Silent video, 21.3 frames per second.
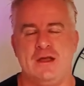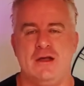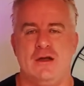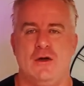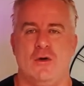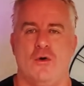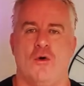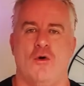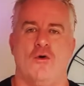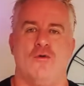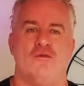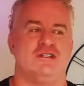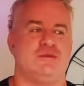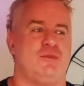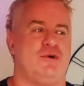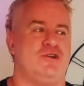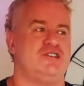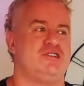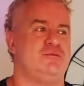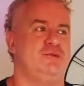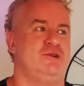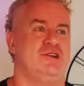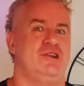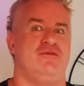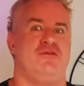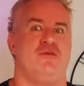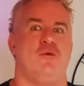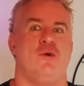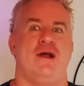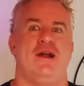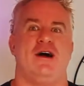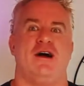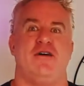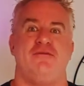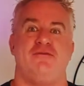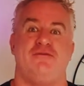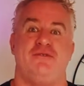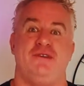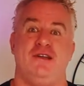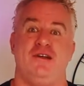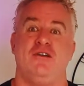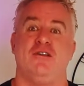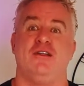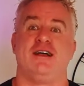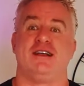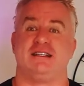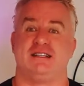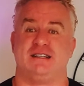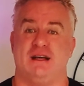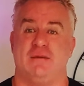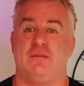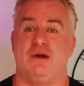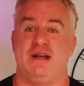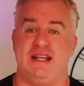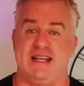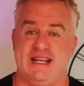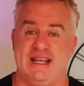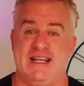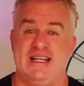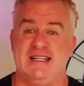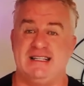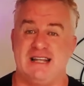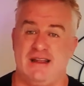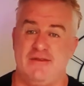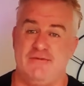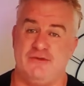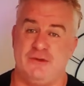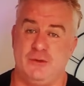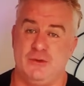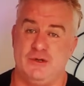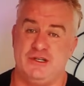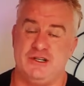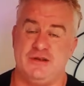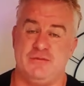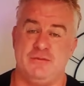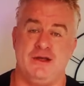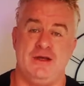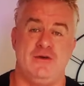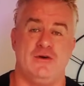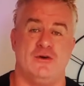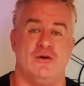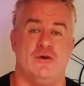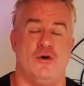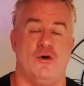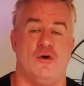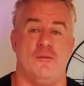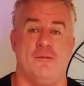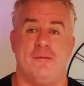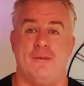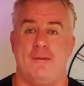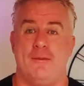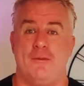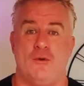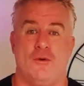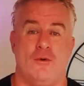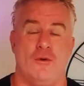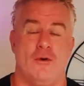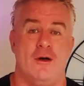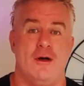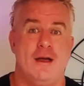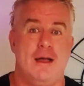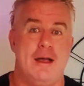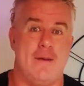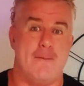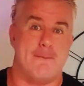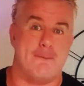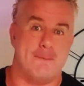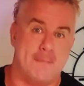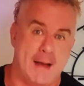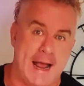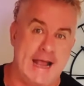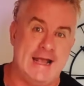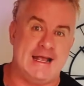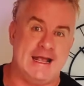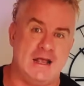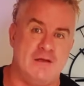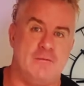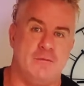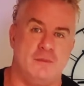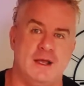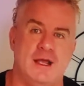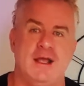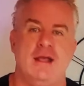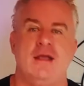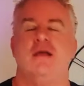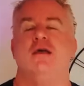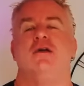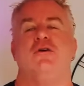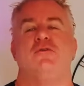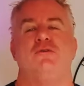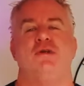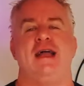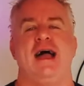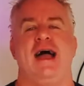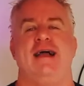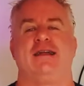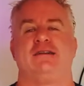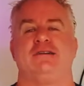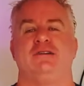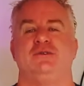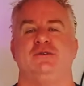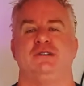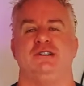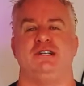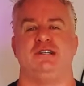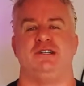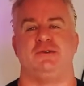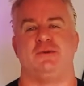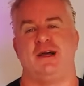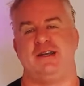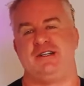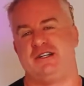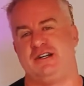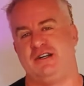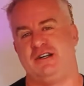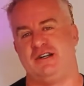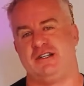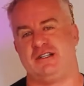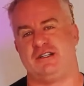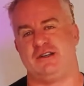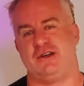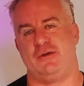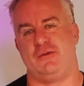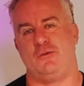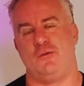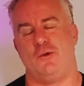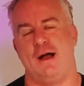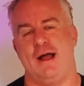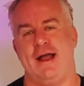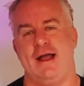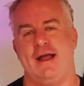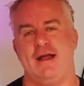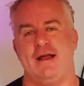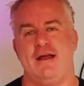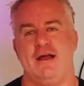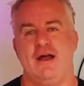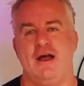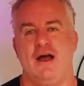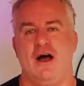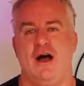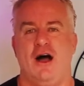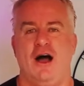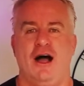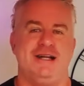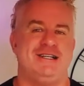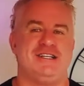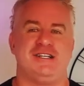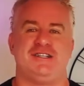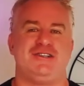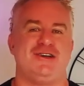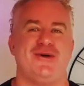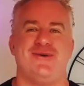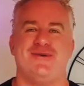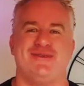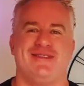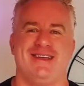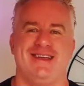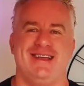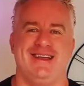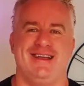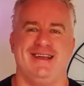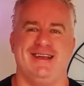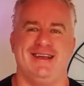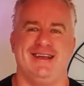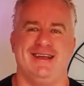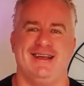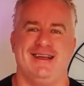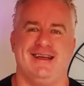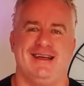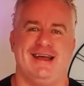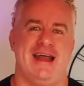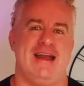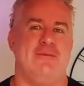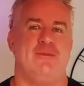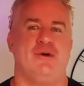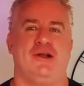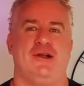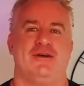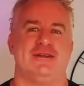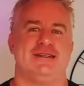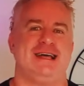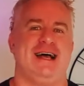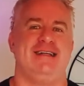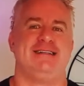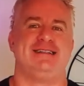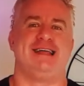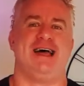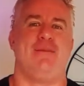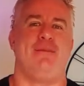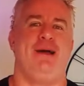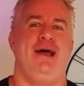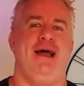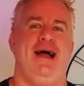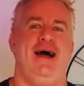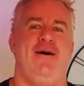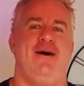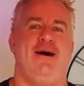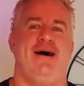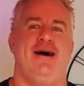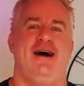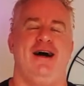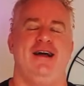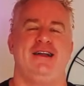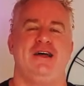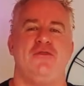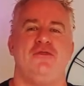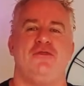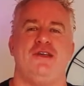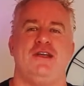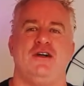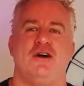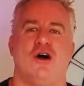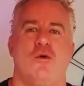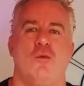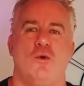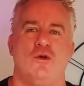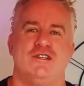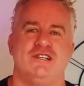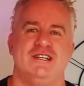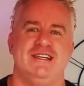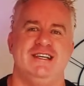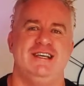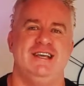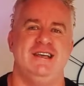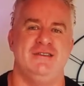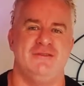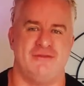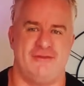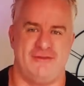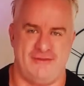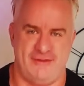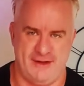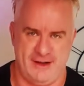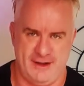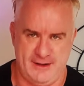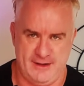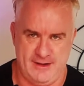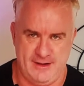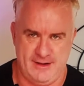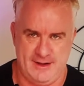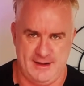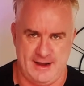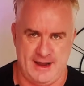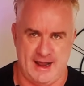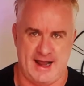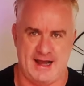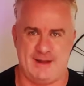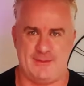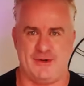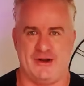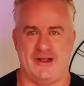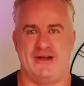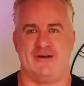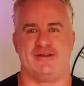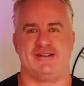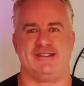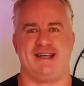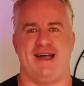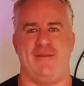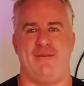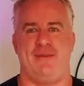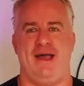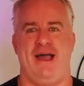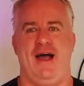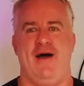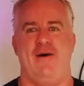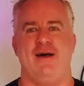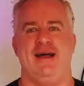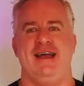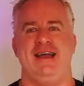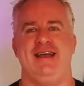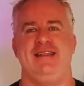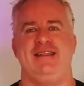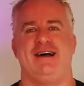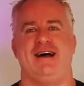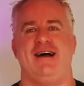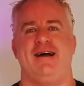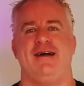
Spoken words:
or responsibility for when I feel like somebody is influencing me or making me react to a situation in a certain way. I just don't think anybody else has that power. I don't think I want to give anybody else that power either.